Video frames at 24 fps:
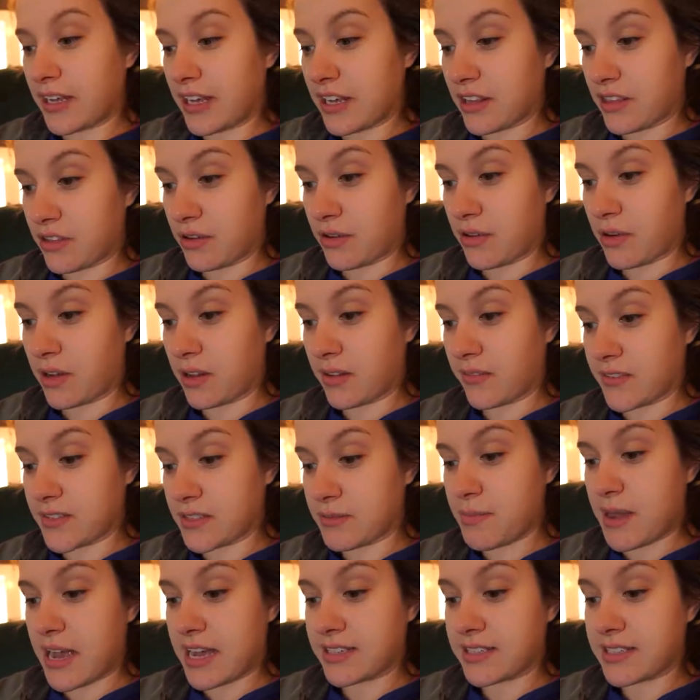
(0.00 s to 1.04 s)
He threw all of
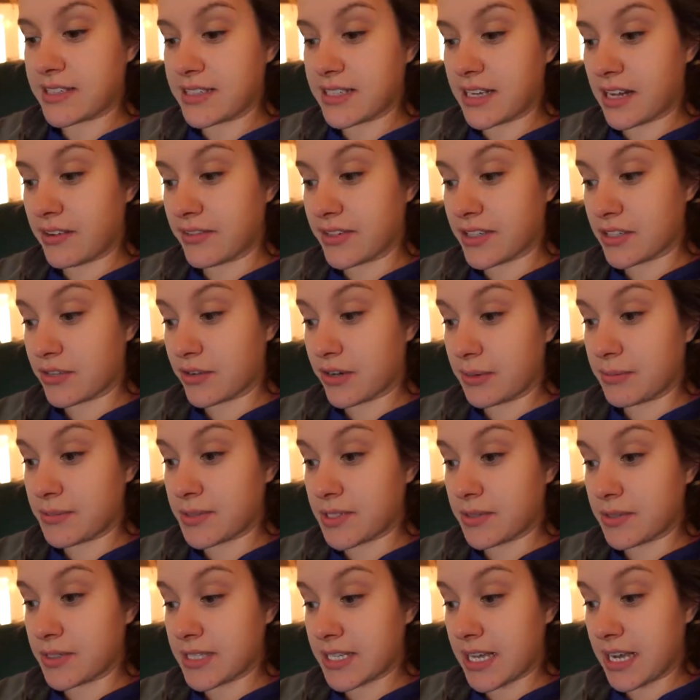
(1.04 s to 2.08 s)
his pasties out of his crib,
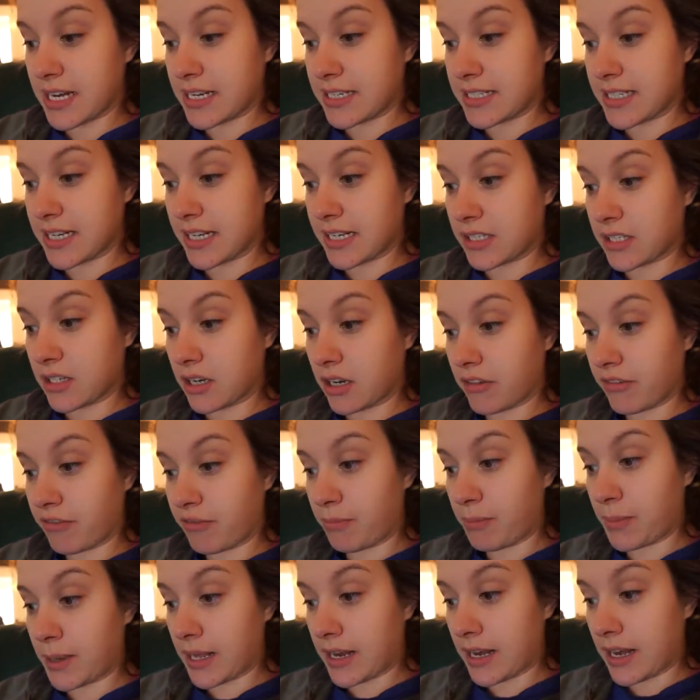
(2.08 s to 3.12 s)
so he was kind of ticked
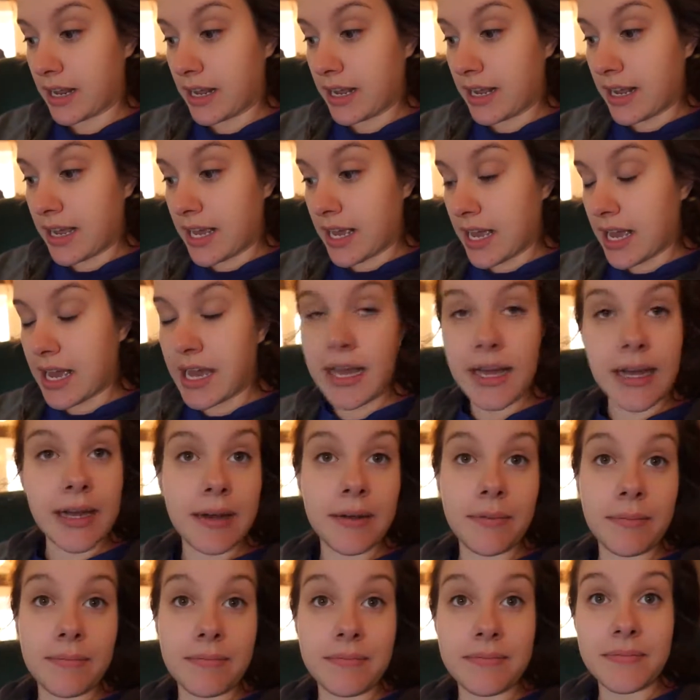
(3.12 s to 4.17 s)
off, but
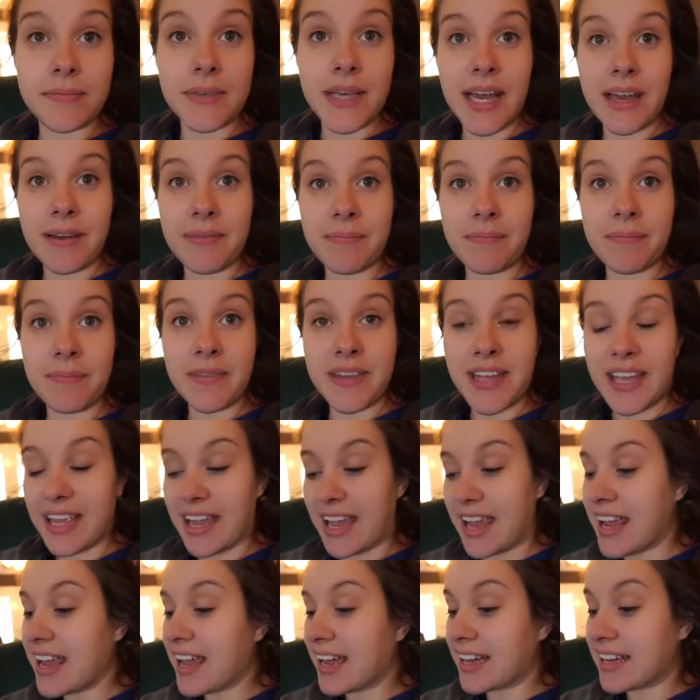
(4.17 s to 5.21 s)
yeah.
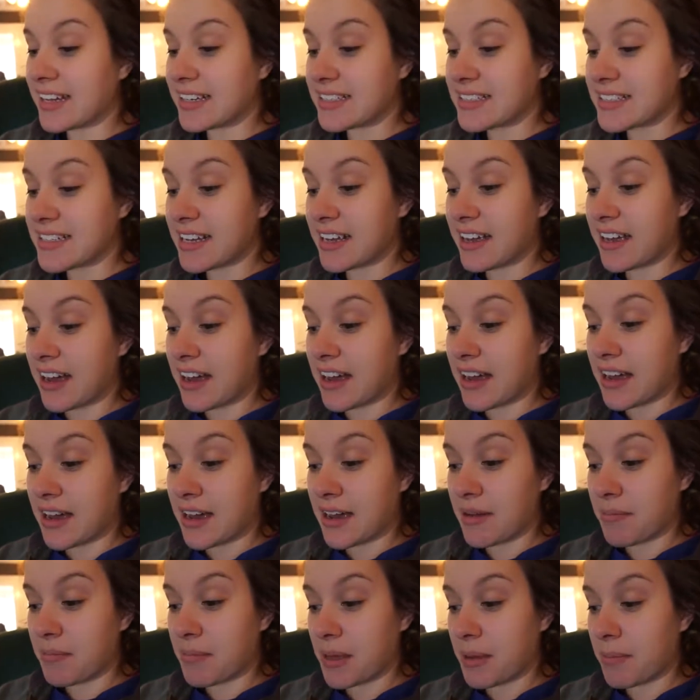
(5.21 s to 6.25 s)
And
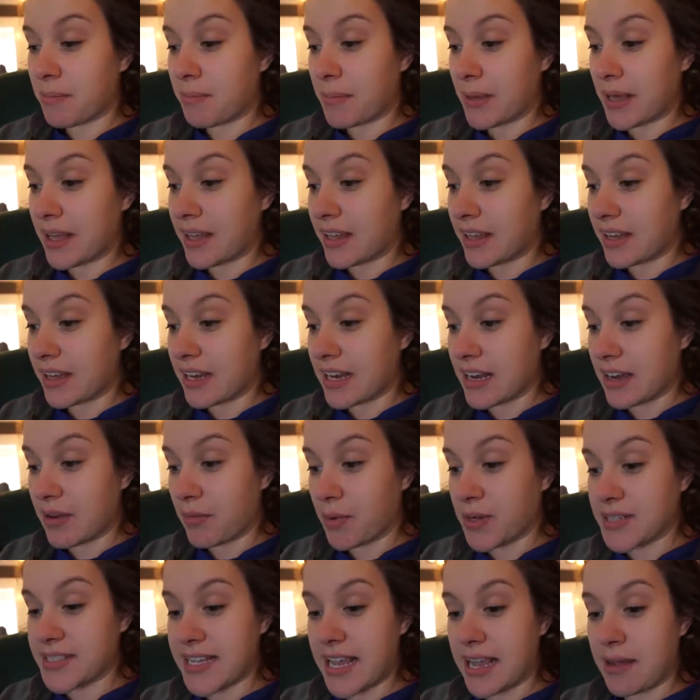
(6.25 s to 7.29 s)
Ben
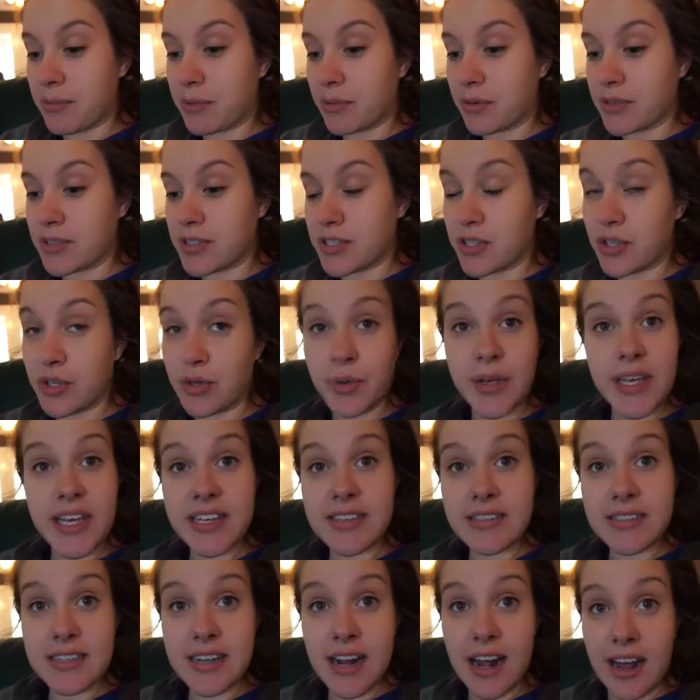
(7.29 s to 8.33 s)
was able to,
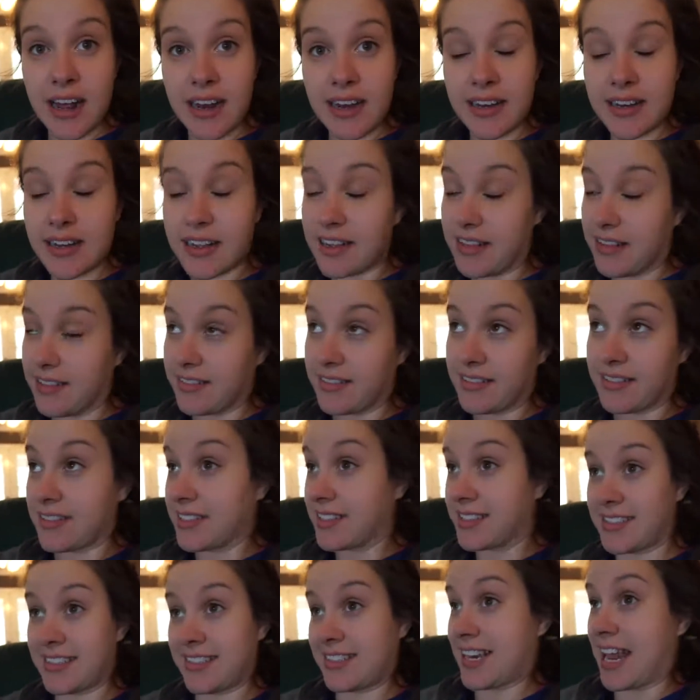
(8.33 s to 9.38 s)
he's not in
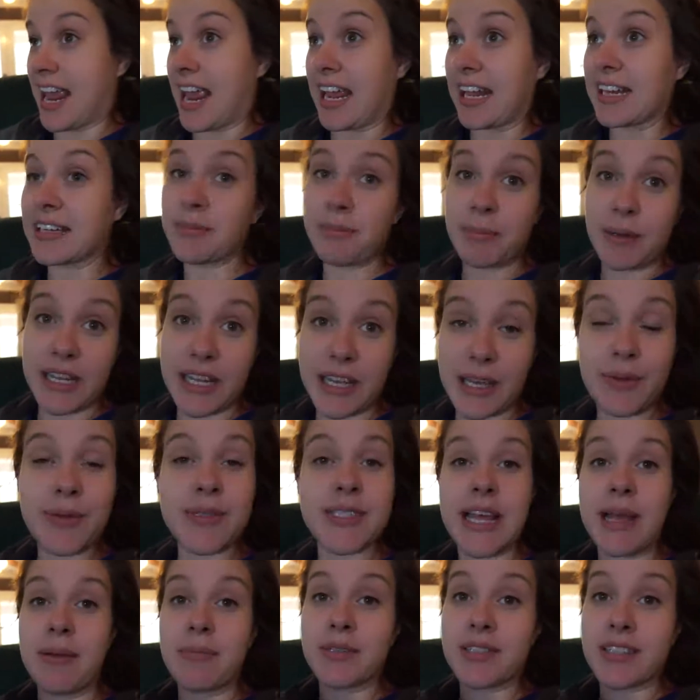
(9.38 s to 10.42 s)
the state, but he
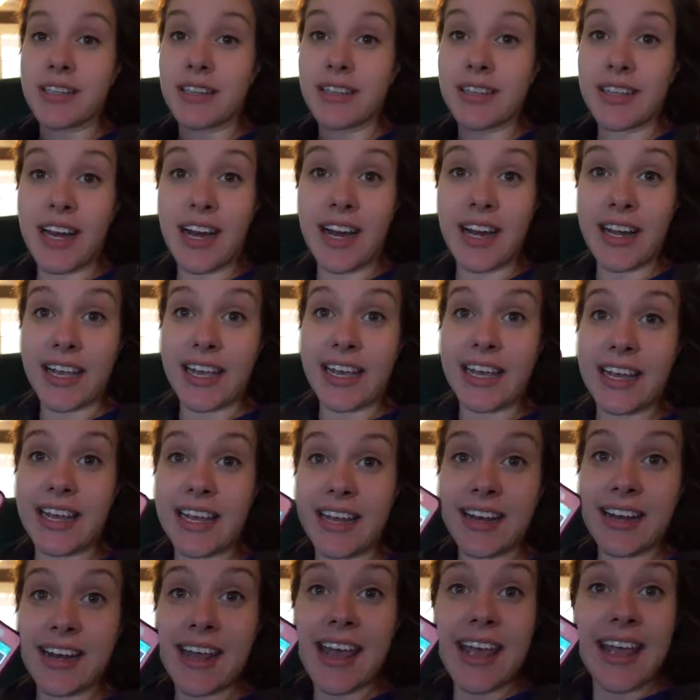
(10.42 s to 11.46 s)
was able to log
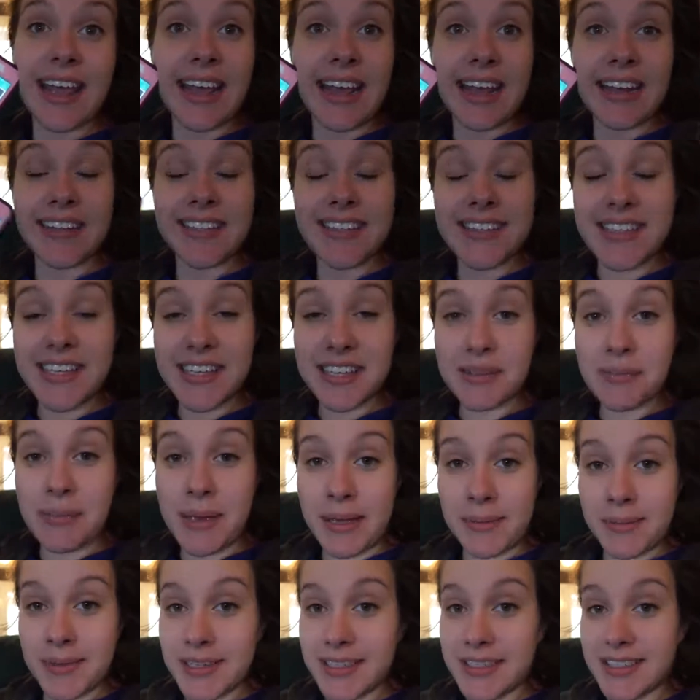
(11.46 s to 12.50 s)
in and see the
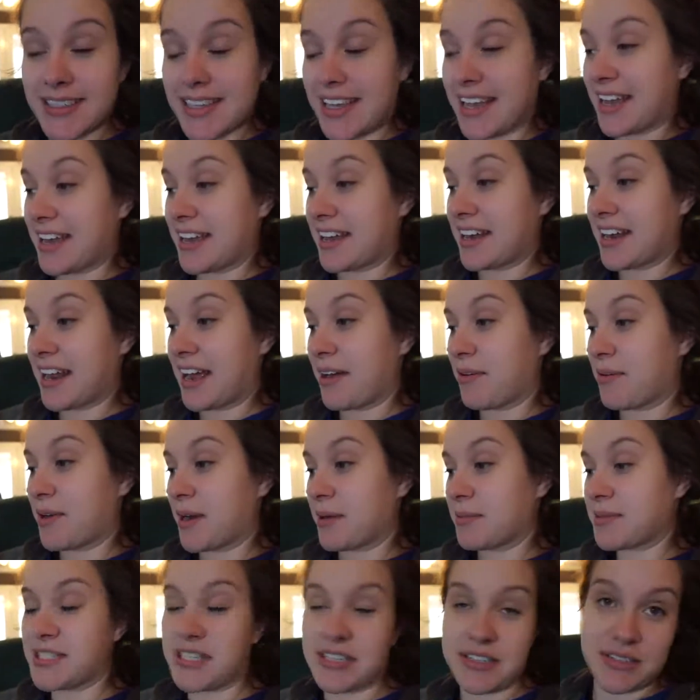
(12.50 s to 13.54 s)
babies, and I
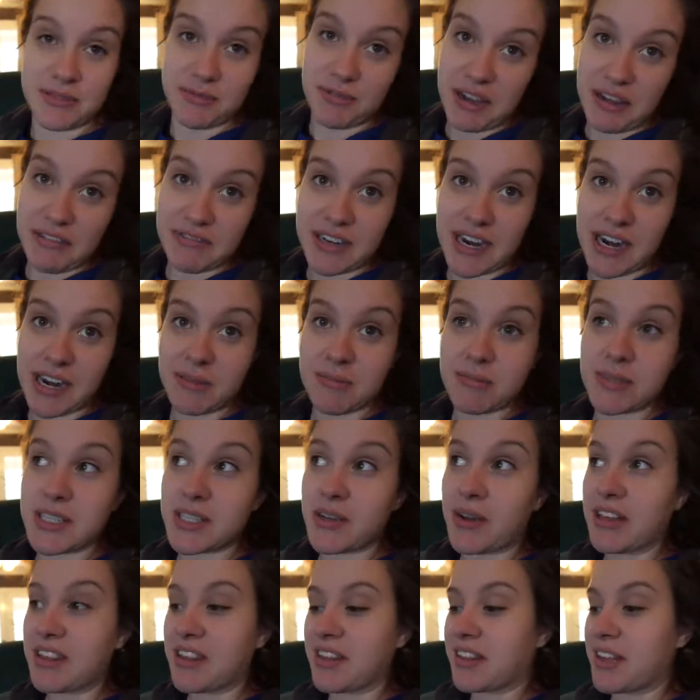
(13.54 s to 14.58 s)
went upstairs and waved at him.
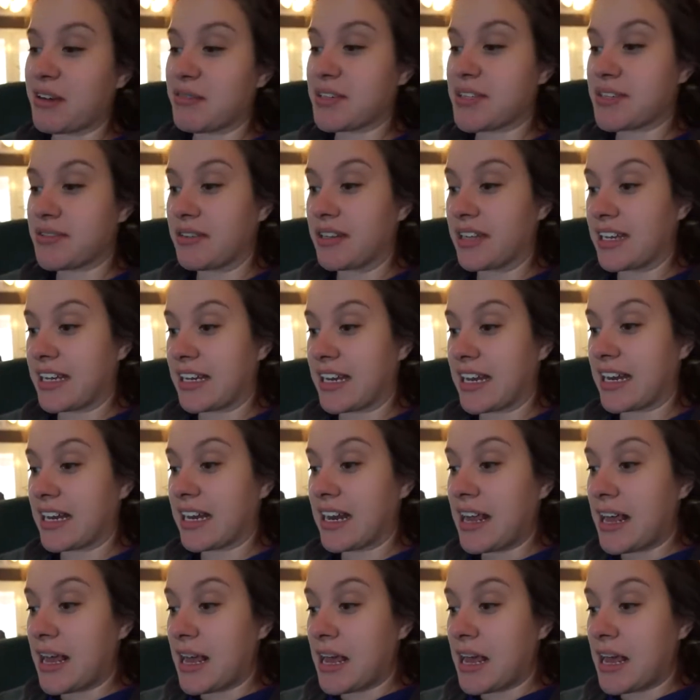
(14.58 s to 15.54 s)
So I thought that was really neat.